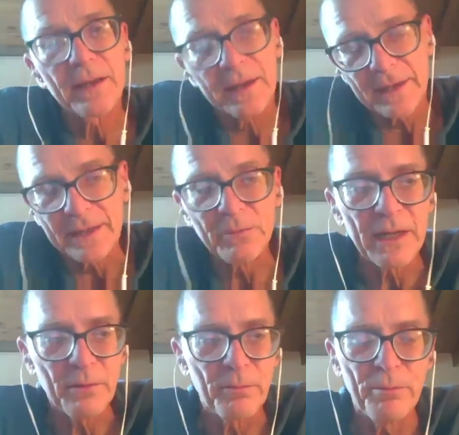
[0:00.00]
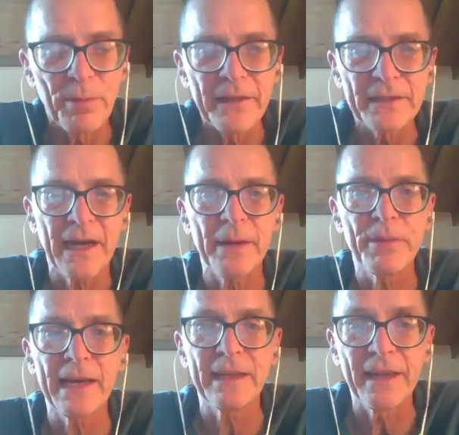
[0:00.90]
All right. Well, by the
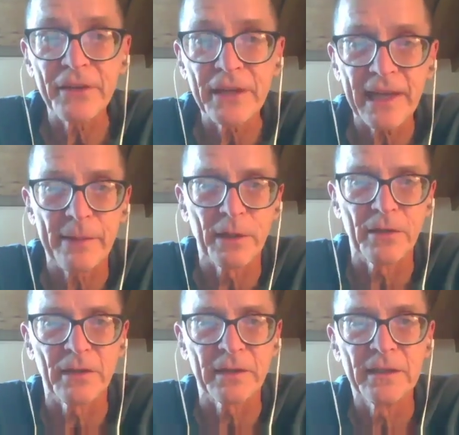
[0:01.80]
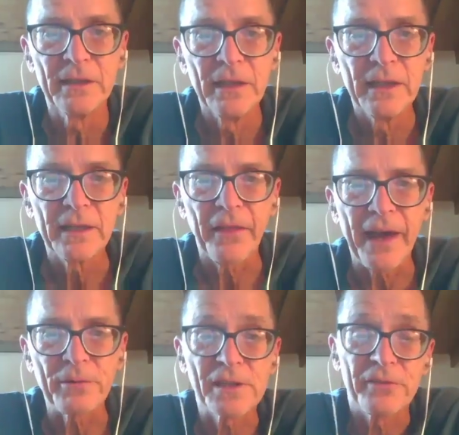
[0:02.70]
time 9/11 came along,
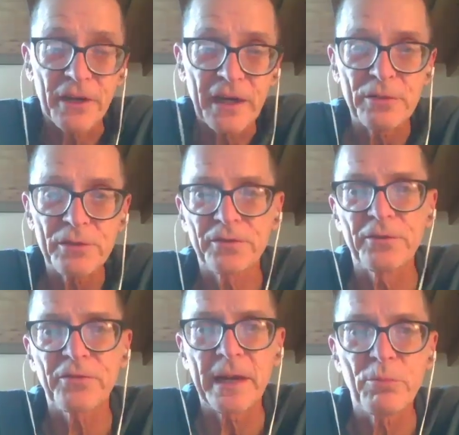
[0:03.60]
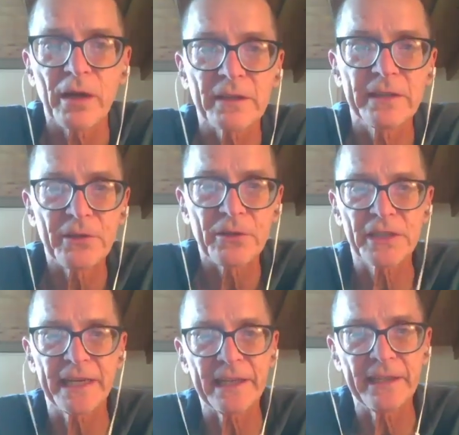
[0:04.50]
that was a very useful framework to
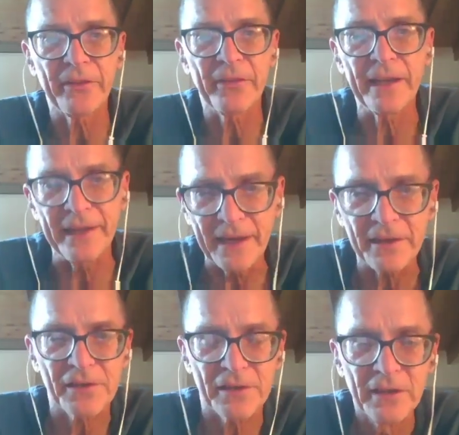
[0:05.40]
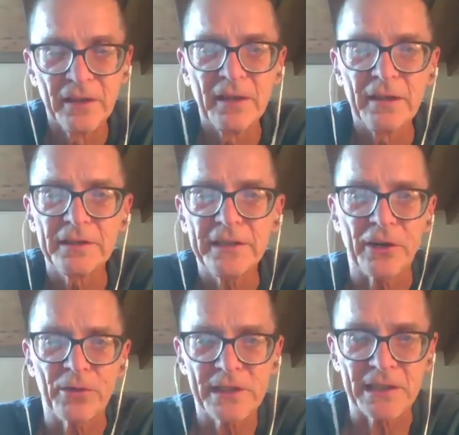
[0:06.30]
understanding that yes,
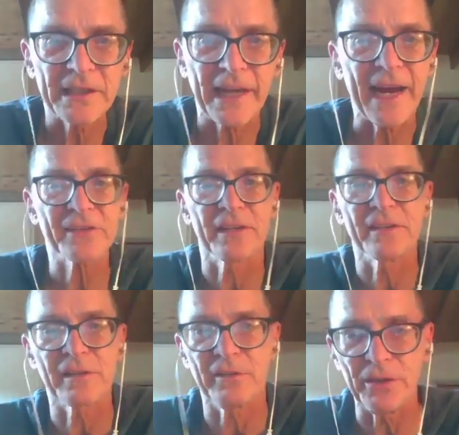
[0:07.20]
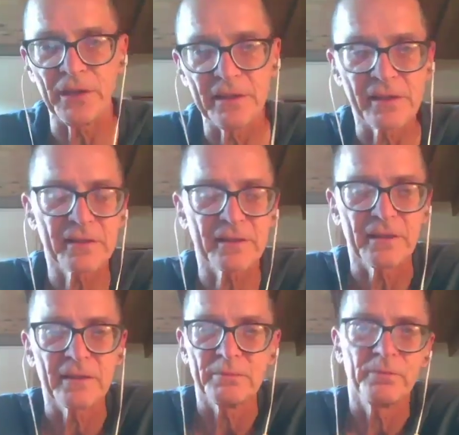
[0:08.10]
terrorist attacks on civilians
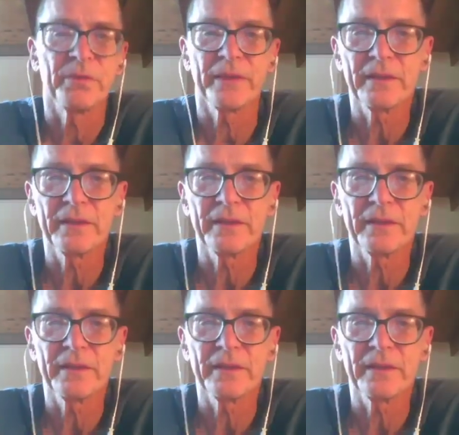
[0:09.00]
are,